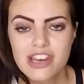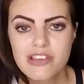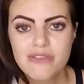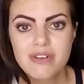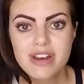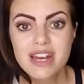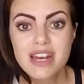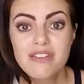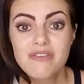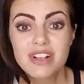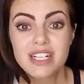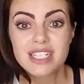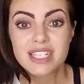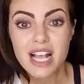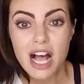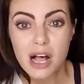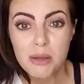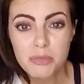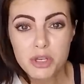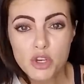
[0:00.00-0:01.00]
You didn't even
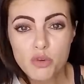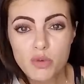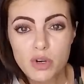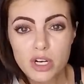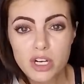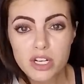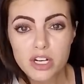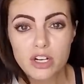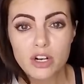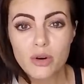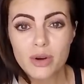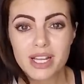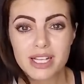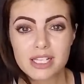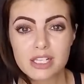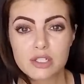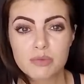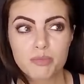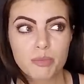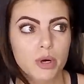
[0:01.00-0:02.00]
tell me you were gonna go get
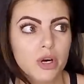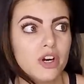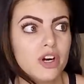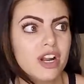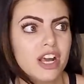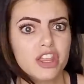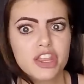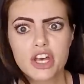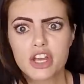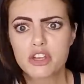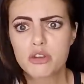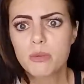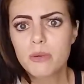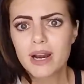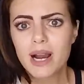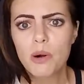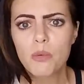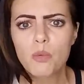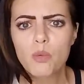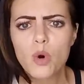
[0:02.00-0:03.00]
this bird. I thought you were
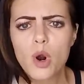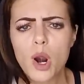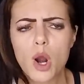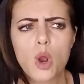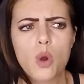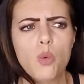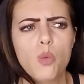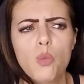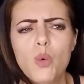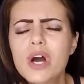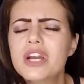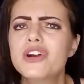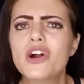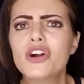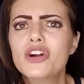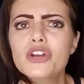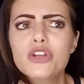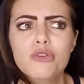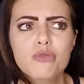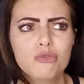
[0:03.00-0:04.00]
at work. What
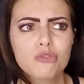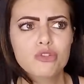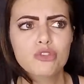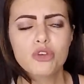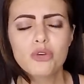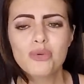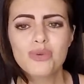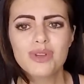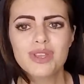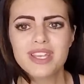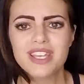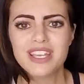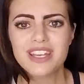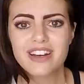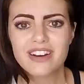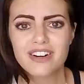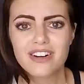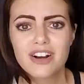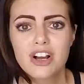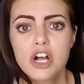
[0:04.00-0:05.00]
are you doing
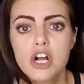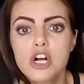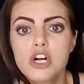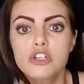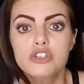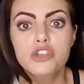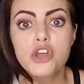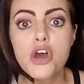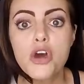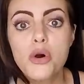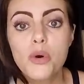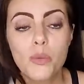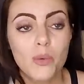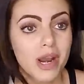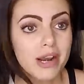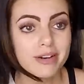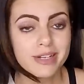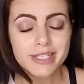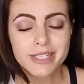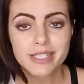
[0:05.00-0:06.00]
here? Two,
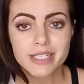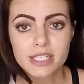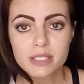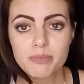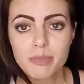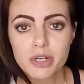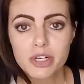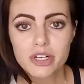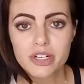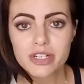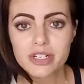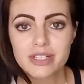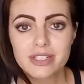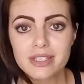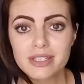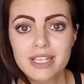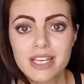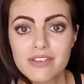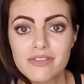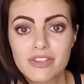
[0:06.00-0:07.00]
where is this bird gonna
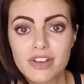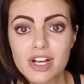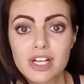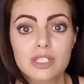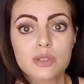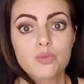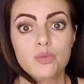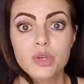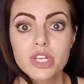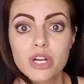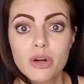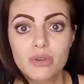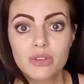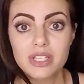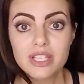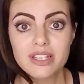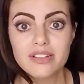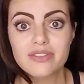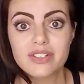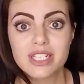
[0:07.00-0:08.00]
live? Because we don't
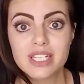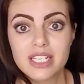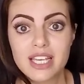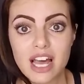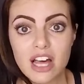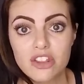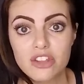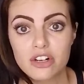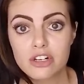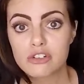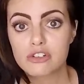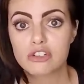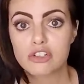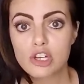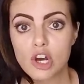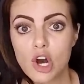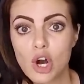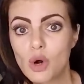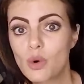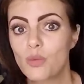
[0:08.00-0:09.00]
live together,
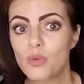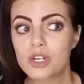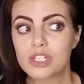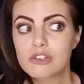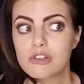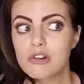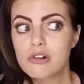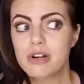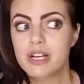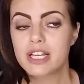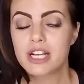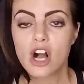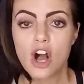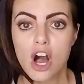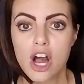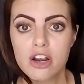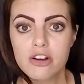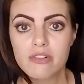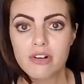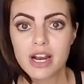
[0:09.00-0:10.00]
so what's going
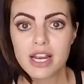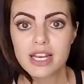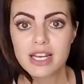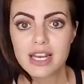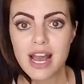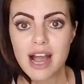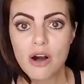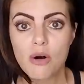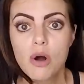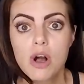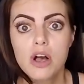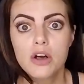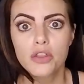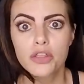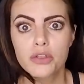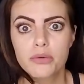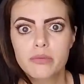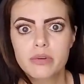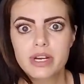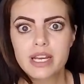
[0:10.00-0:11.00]
on right now?
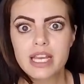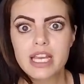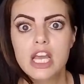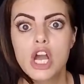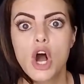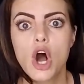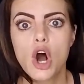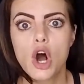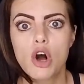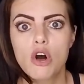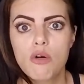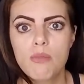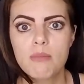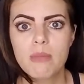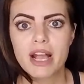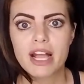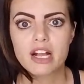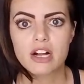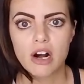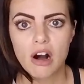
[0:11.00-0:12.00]
Three, oh
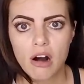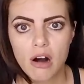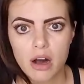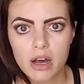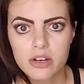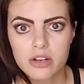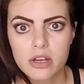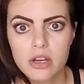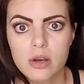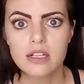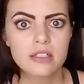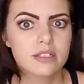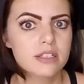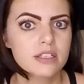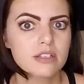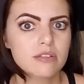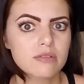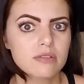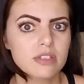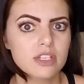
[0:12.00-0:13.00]
my God, is
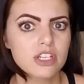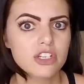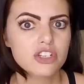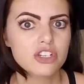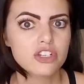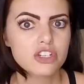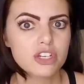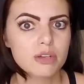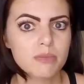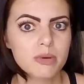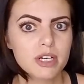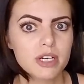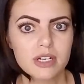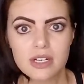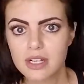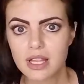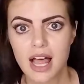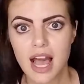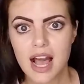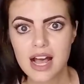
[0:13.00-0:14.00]
this relationship
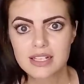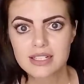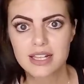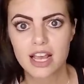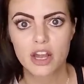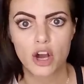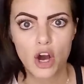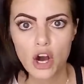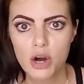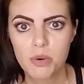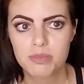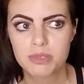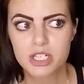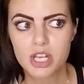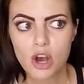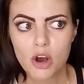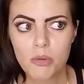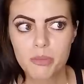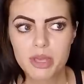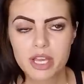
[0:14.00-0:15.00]
gonna last? I hope
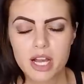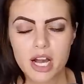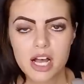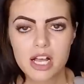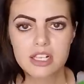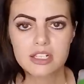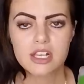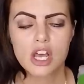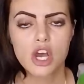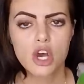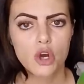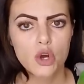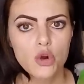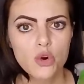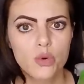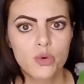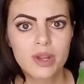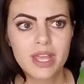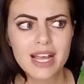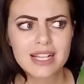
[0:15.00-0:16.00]
so, because
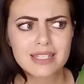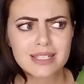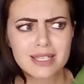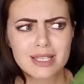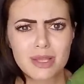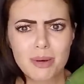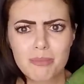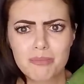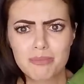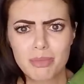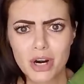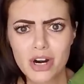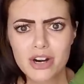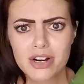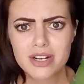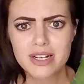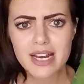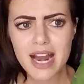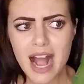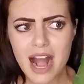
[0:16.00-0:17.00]
who gets the
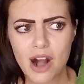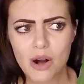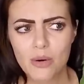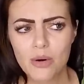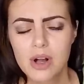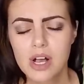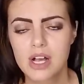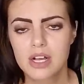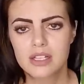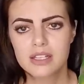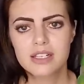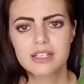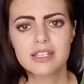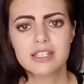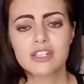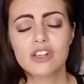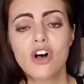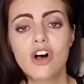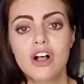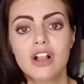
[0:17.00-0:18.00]
bird now? This
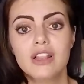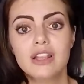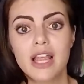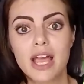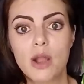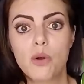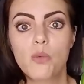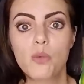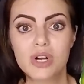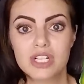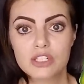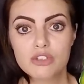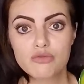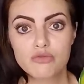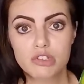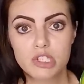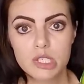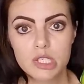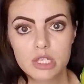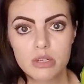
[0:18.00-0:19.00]
is all like what's
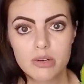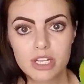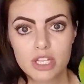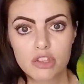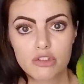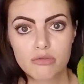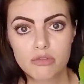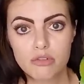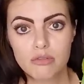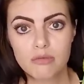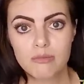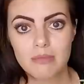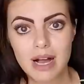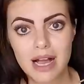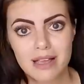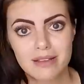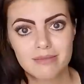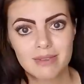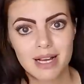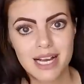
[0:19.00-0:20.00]
really going through
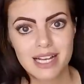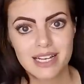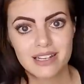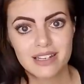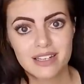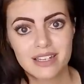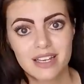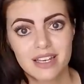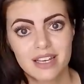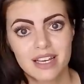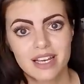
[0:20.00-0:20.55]
my mind.